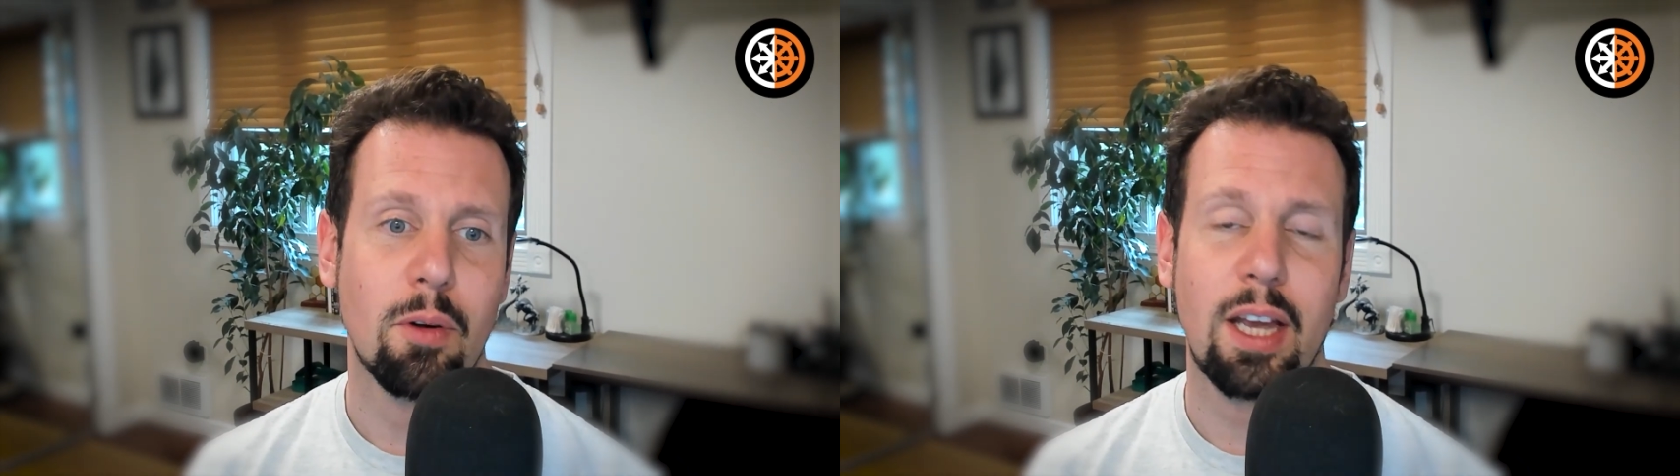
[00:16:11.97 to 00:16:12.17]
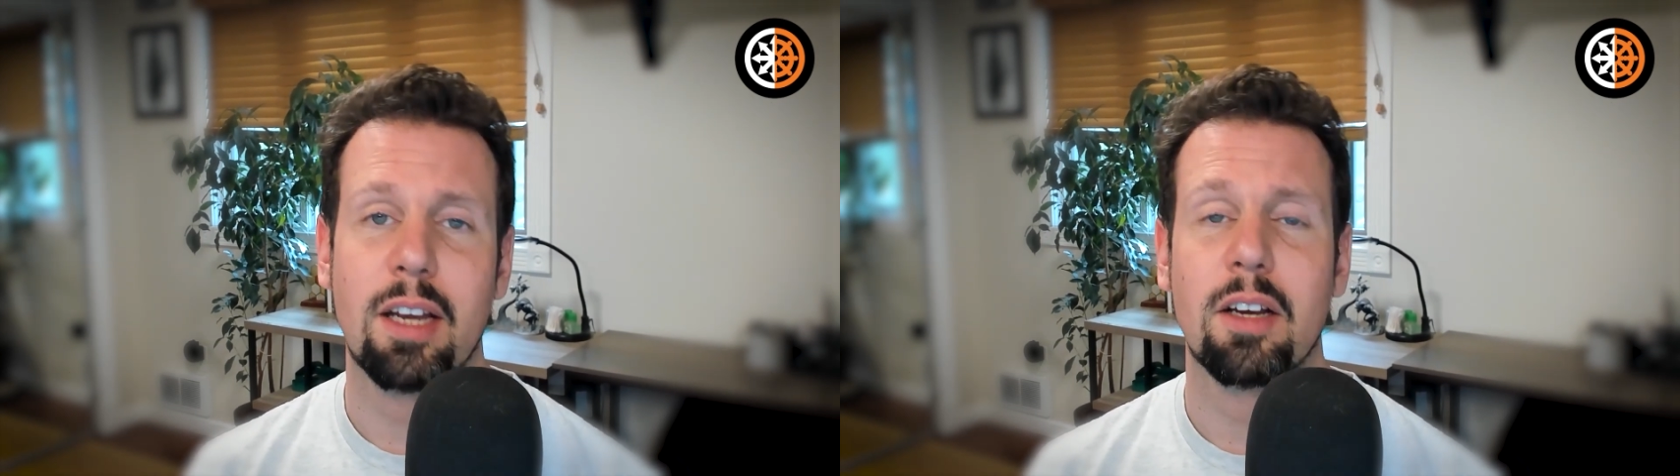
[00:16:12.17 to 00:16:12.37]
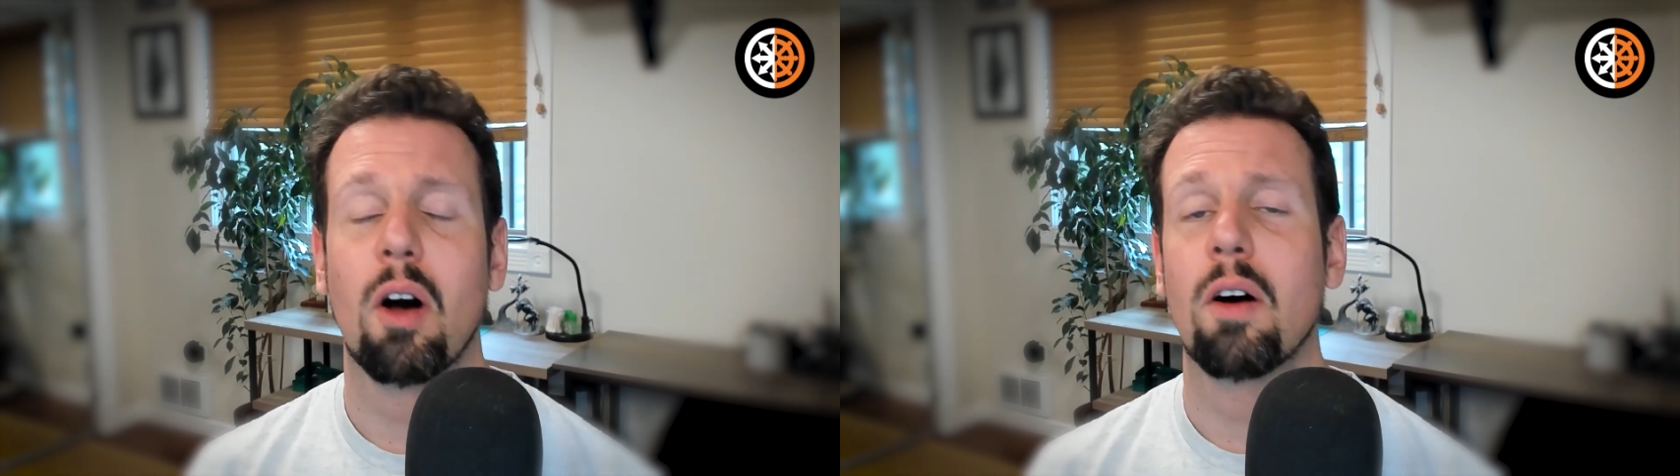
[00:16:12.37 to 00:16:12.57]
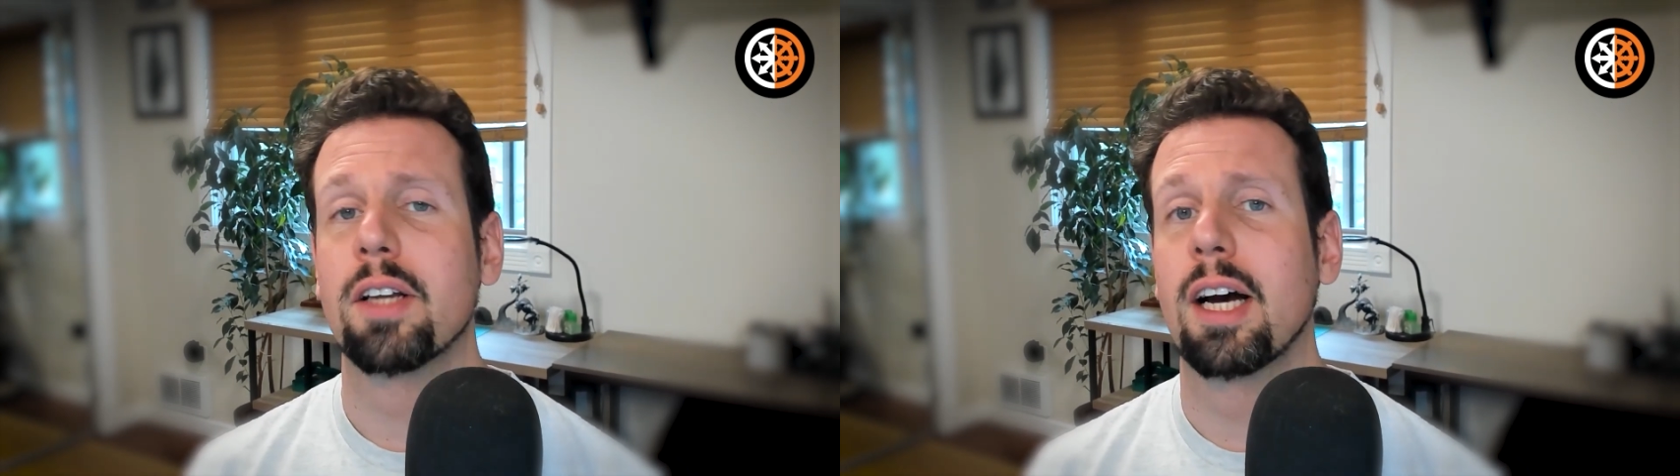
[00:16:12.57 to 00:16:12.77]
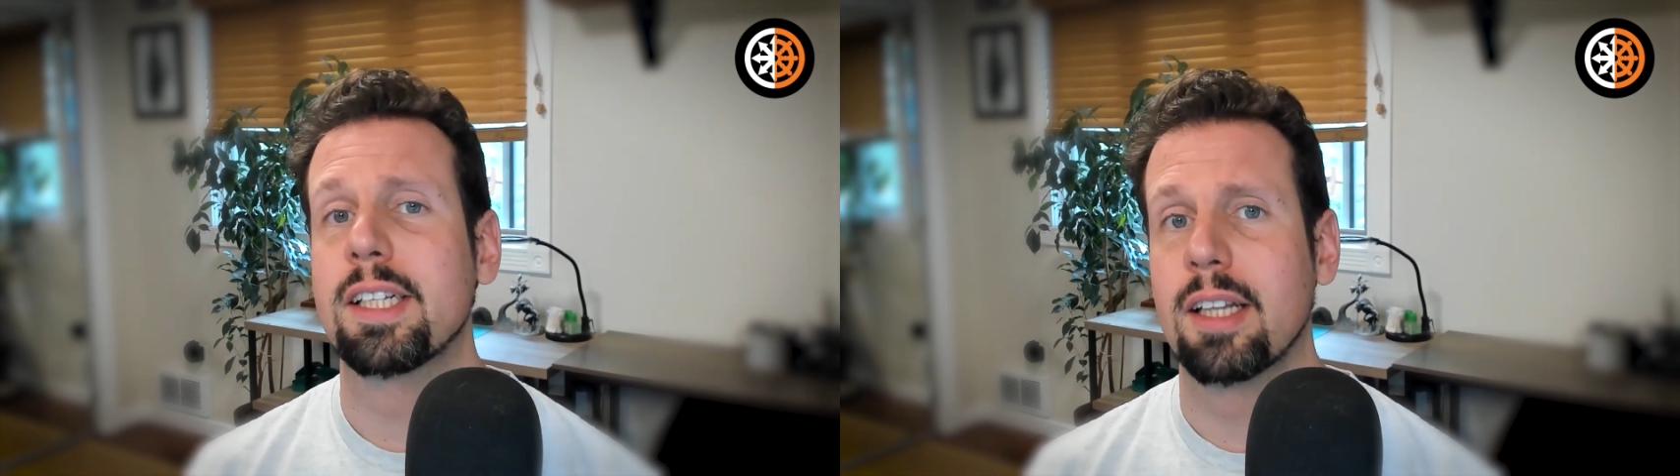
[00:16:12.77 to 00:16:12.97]
or they can
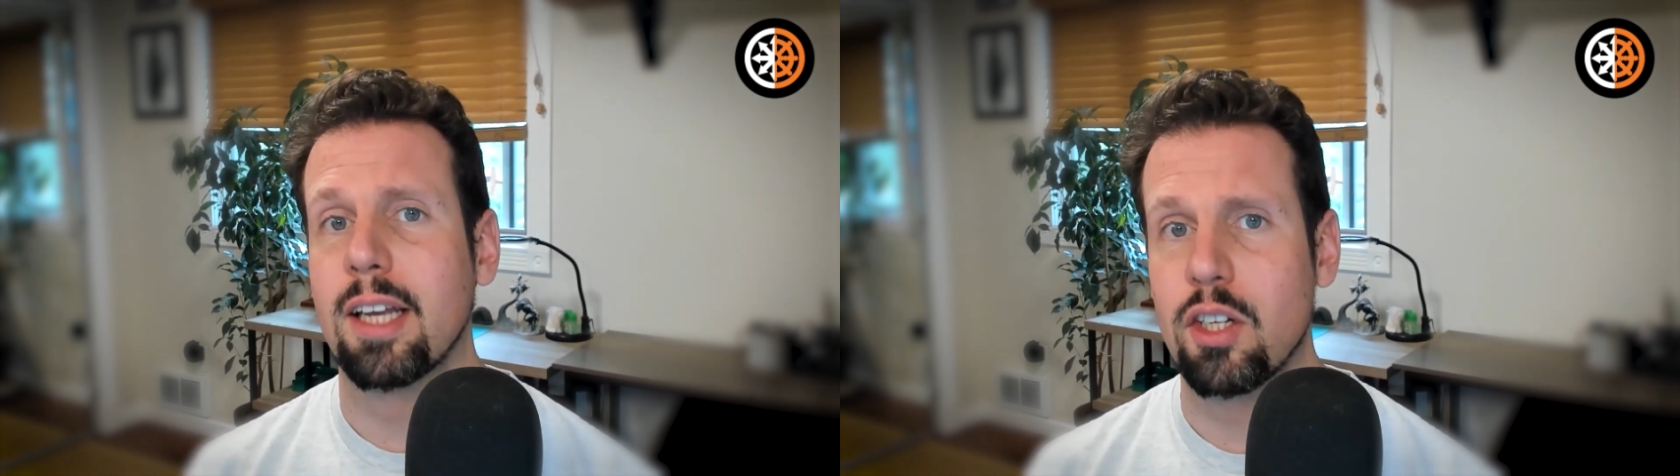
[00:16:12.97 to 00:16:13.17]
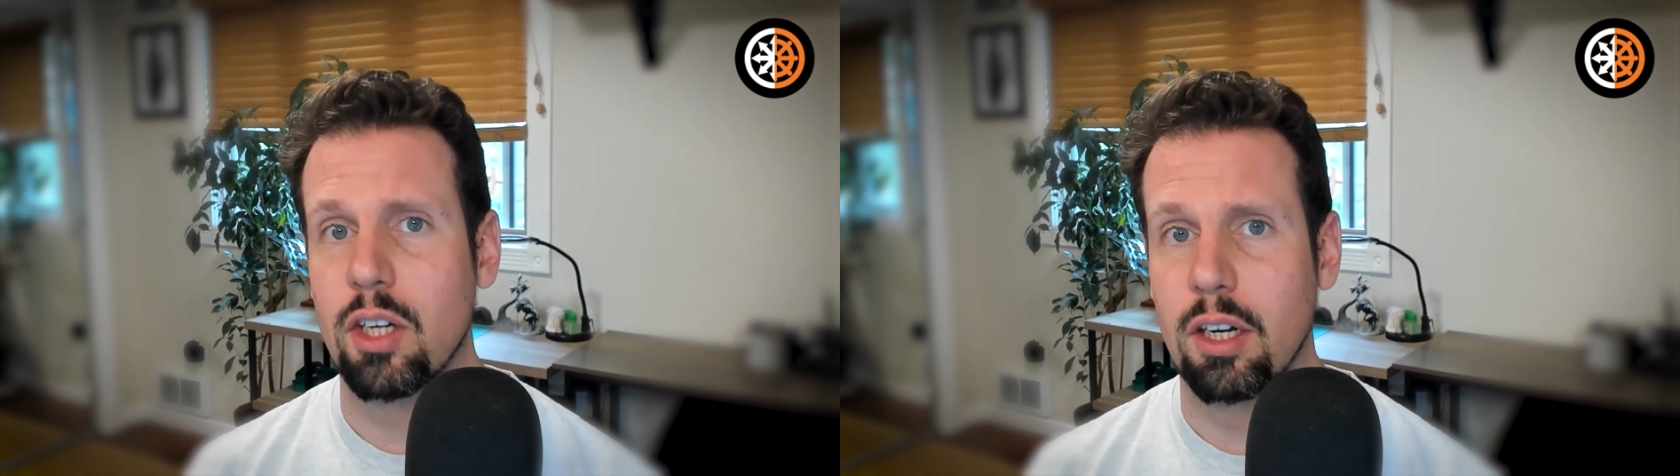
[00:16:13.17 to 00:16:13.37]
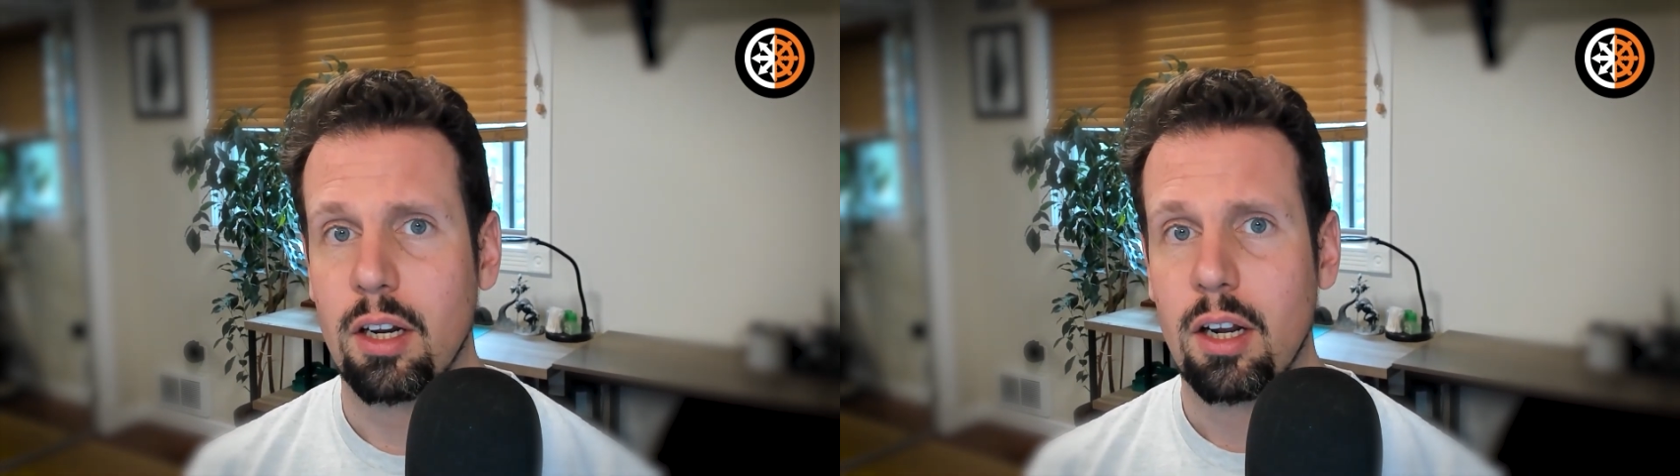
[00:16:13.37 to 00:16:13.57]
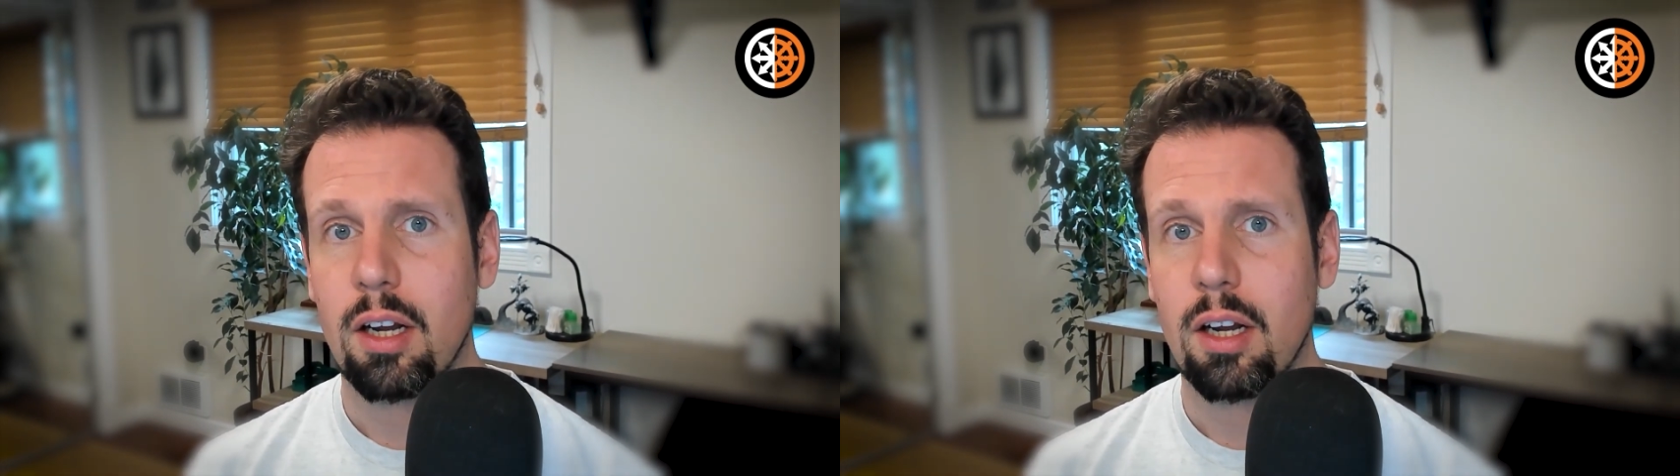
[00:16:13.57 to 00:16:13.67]
cause isolation.